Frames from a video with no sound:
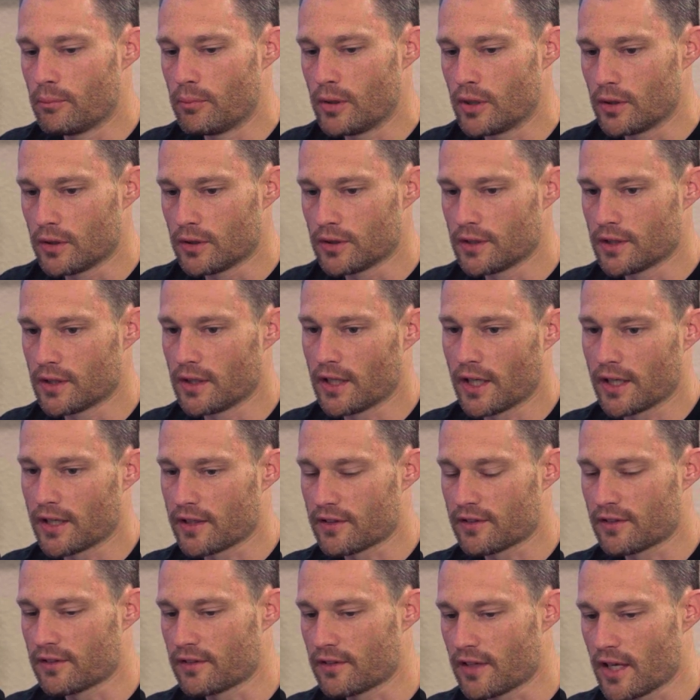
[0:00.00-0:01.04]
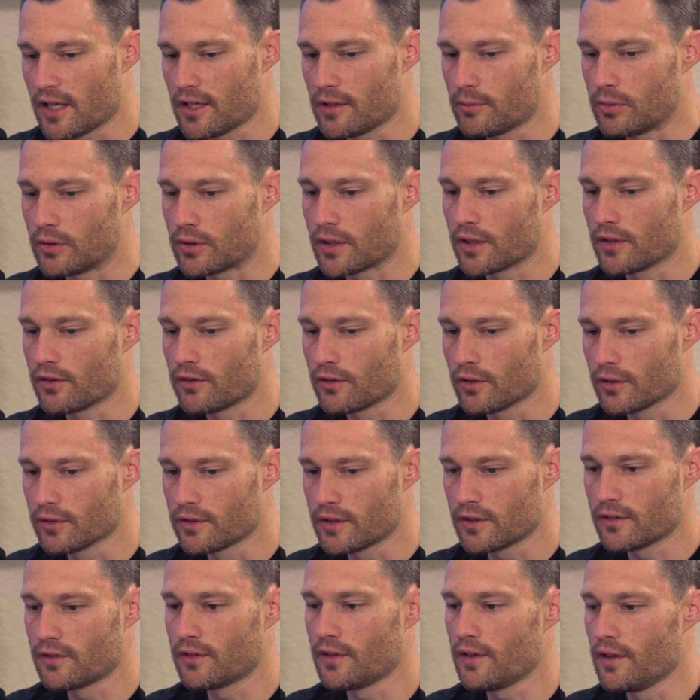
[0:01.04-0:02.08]
build a sustainable
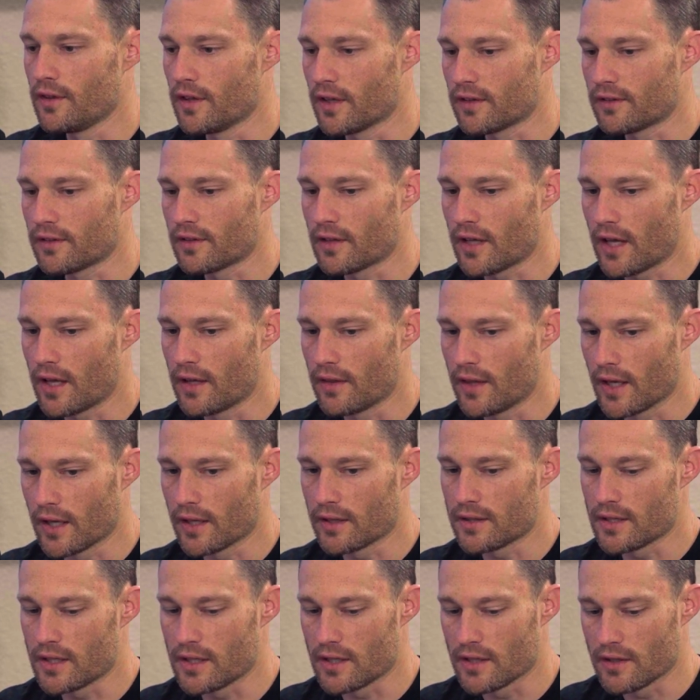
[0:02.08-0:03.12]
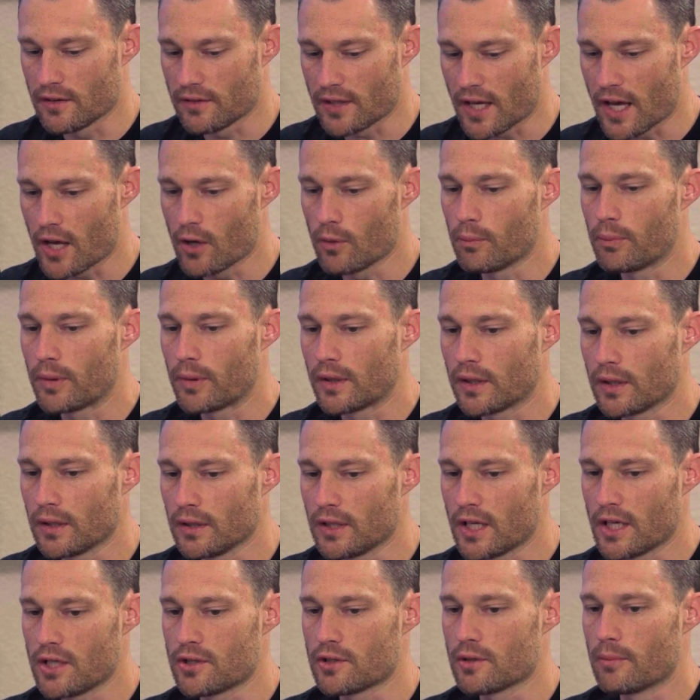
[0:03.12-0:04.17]
consultancy that is helping
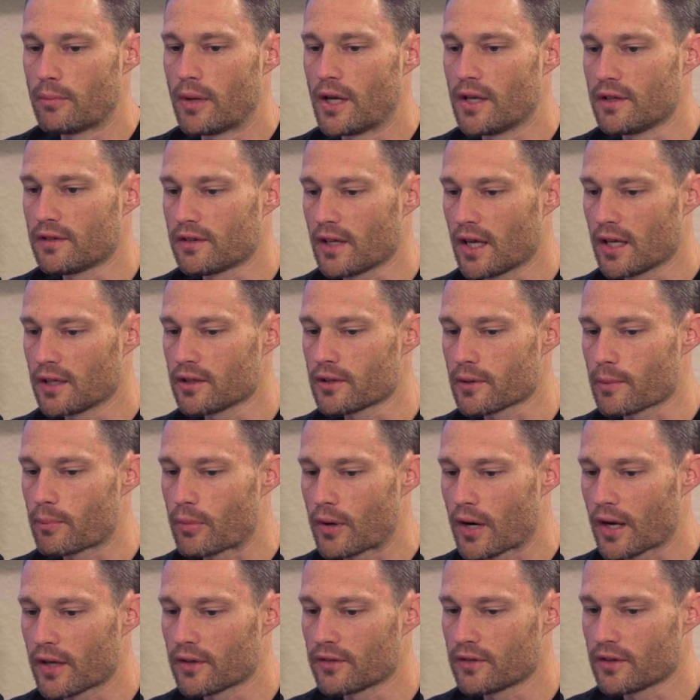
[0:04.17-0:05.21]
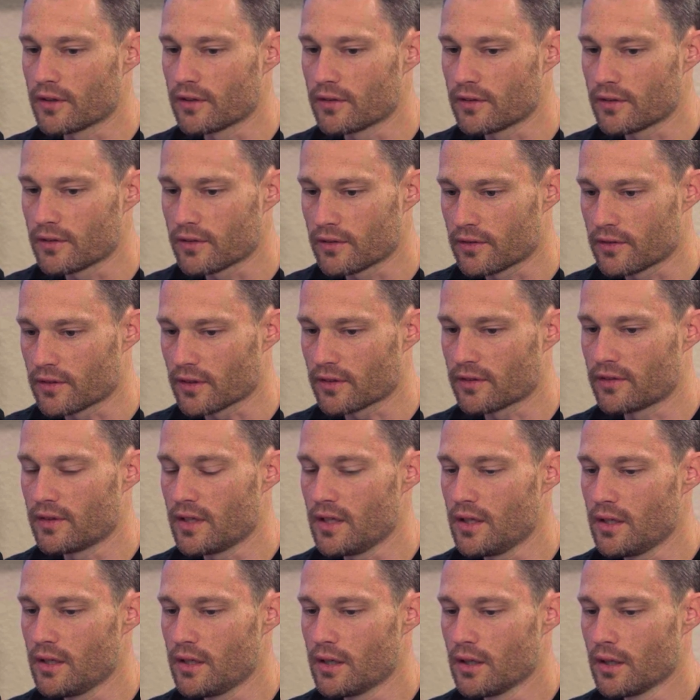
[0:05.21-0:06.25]
nature-based enterprises
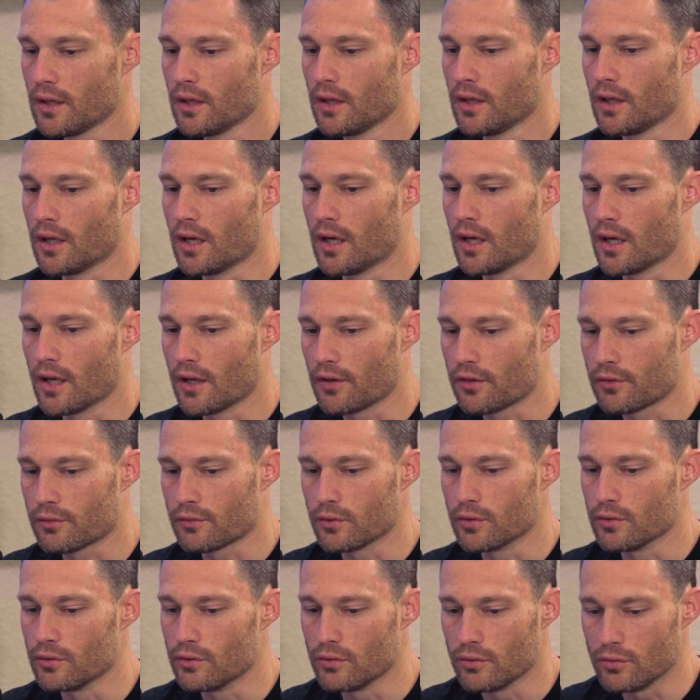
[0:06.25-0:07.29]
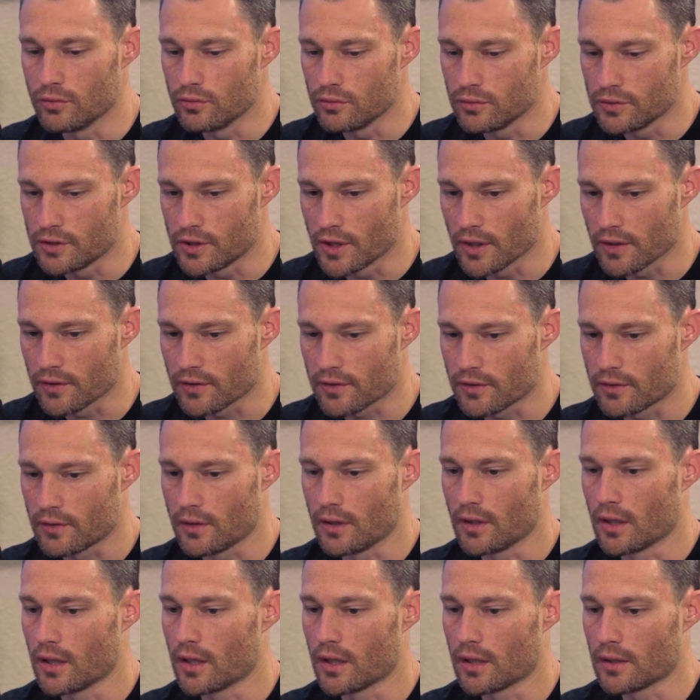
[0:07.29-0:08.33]
succeed through just
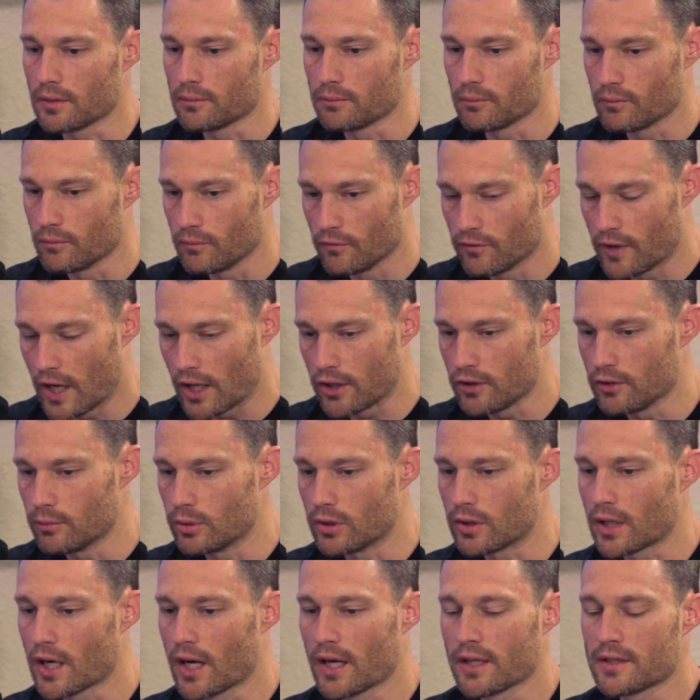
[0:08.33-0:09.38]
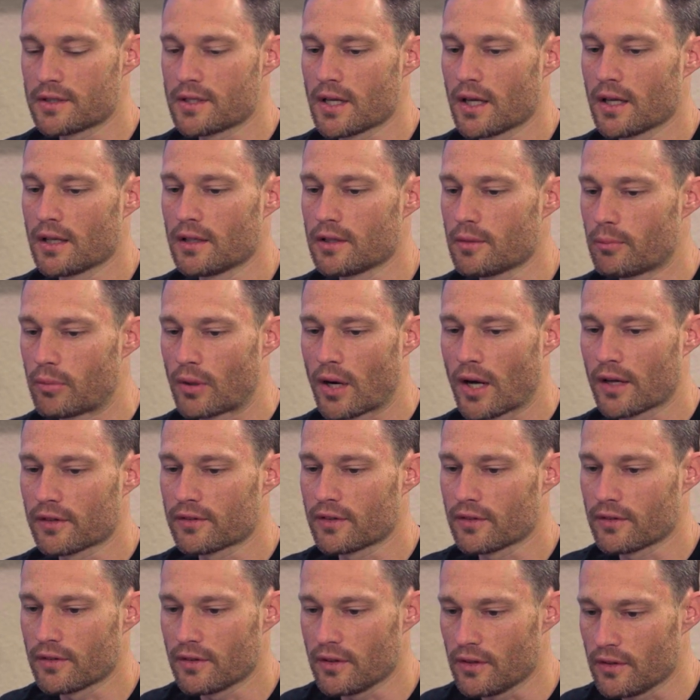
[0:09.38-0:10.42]
valuable content,
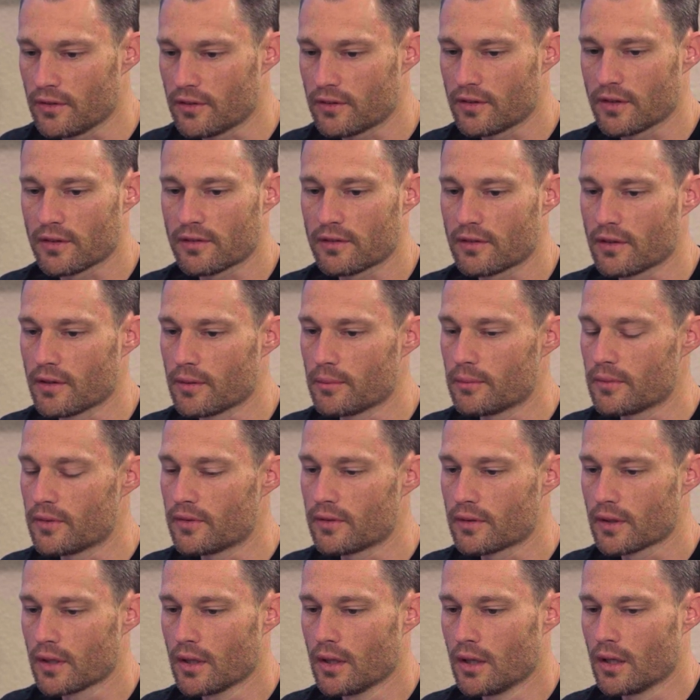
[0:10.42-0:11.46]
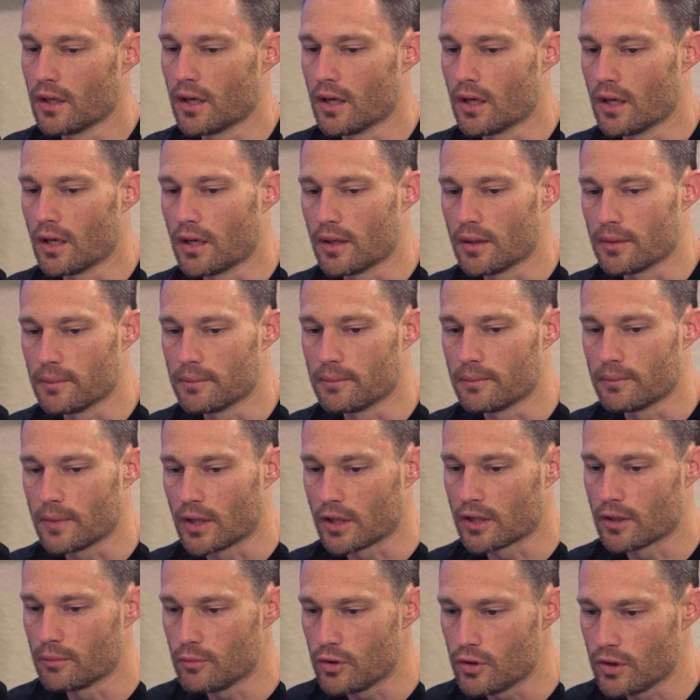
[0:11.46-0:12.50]
processes, systems, a
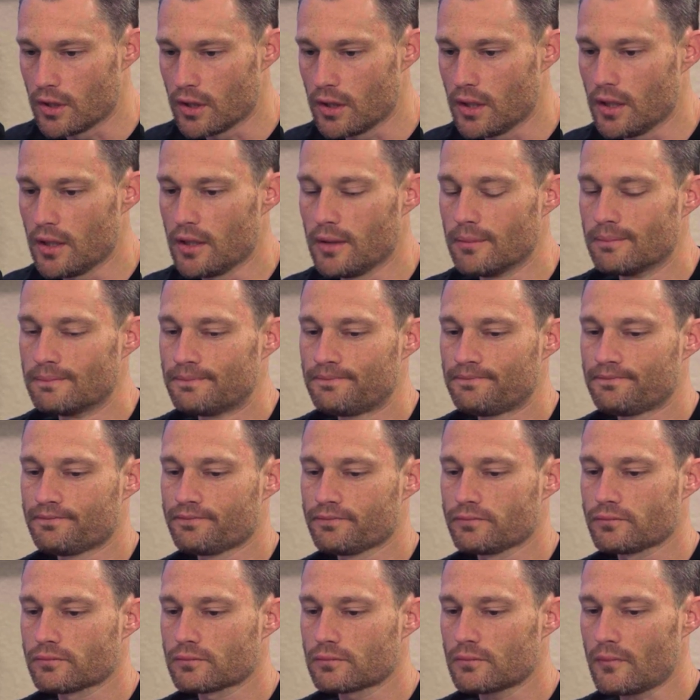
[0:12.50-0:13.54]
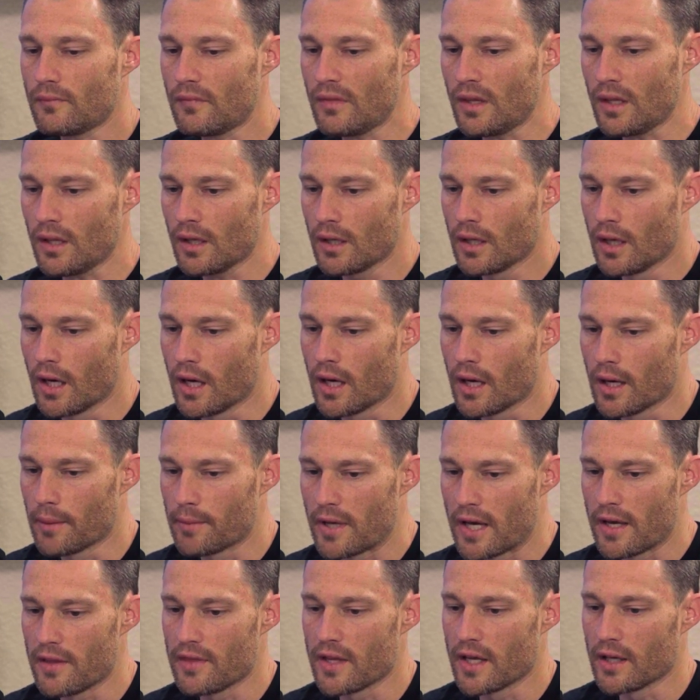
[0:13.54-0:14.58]
community,
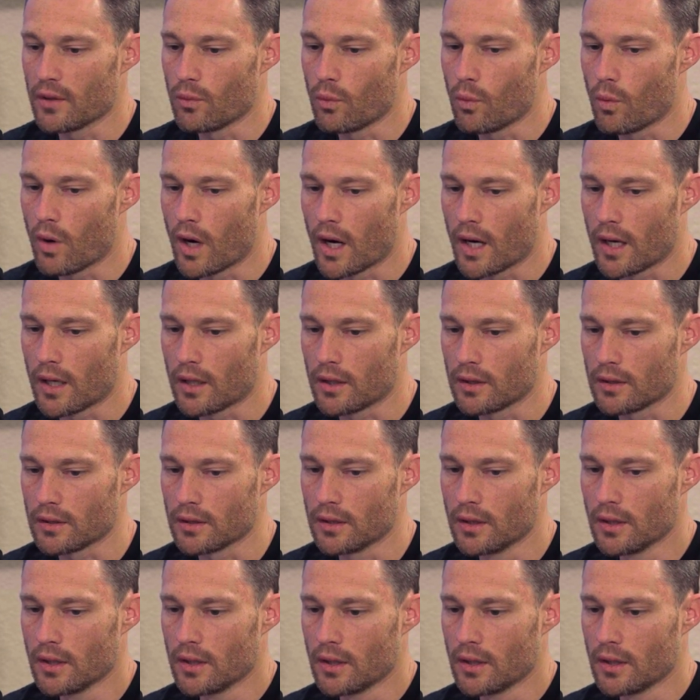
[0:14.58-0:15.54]
and then while